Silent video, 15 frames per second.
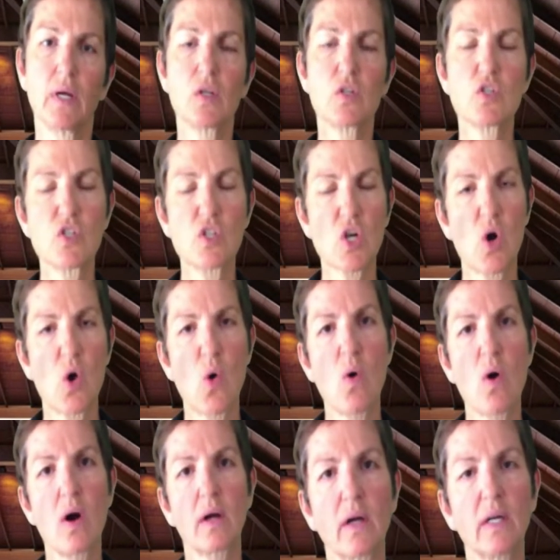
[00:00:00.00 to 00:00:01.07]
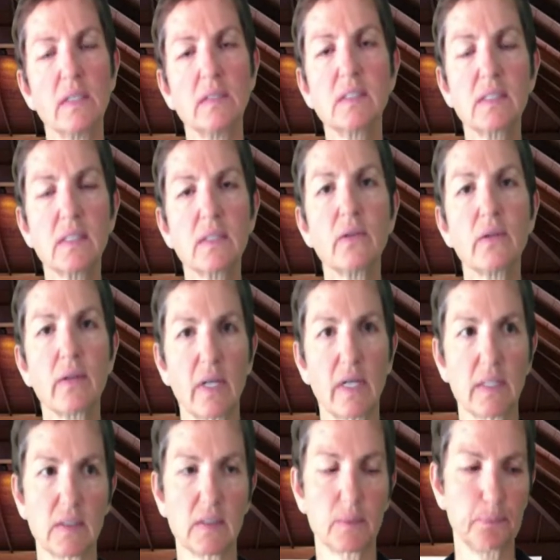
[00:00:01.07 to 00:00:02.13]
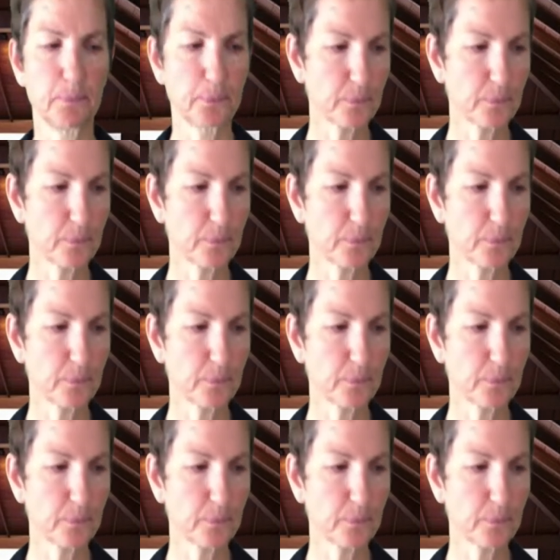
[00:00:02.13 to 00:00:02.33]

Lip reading: So consider this.